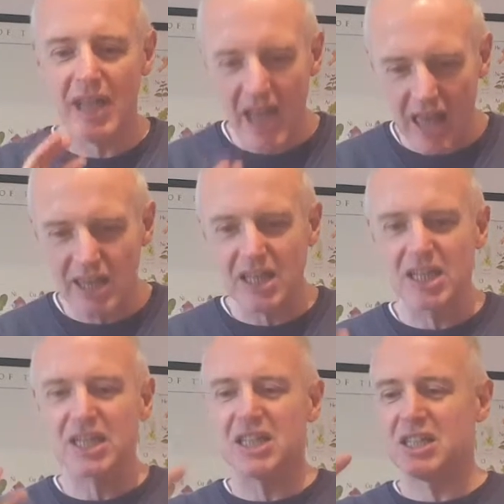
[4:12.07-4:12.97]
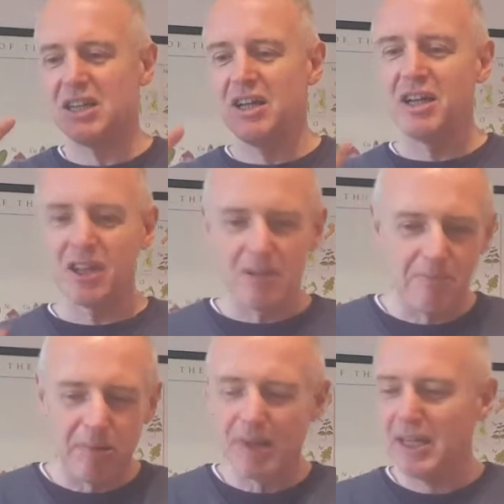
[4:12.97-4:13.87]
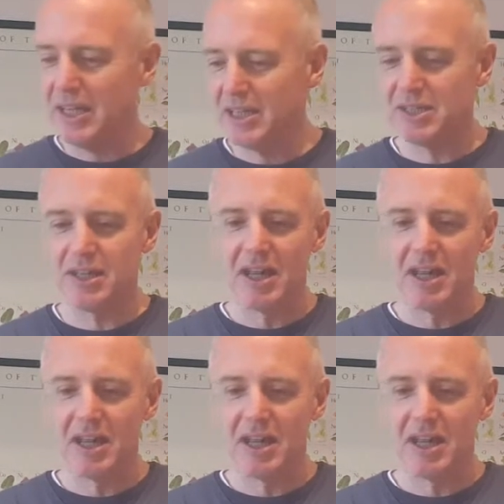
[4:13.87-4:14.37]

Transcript: elegant, complete.